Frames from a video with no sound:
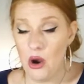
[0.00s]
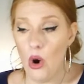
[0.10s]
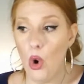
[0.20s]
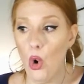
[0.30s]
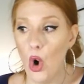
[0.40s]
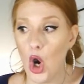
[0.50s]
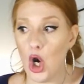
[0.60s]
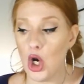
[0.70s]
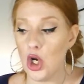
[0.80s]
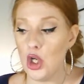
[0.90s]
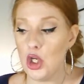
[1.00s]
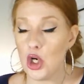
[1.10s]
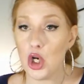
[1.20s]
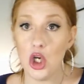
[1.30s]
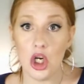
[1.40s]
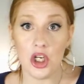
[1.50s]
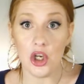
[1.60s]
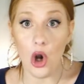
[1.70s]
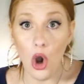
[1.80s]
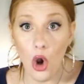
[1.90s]
or you're good on
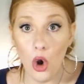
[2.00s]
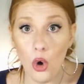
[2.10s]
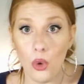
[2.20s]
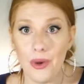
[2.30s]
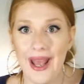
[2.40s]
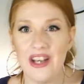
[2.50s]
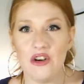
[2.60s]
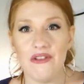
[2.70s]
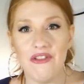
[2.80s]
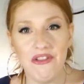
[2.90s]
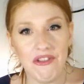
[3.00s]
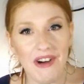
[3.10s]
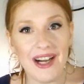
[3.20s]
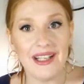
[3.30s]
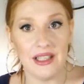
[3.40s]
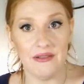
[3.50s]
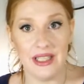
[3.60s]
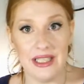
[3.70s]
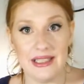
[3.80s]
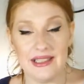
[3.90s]
your own and you're finally
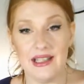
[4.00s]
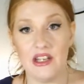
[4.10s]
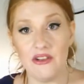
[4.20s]
realizing that.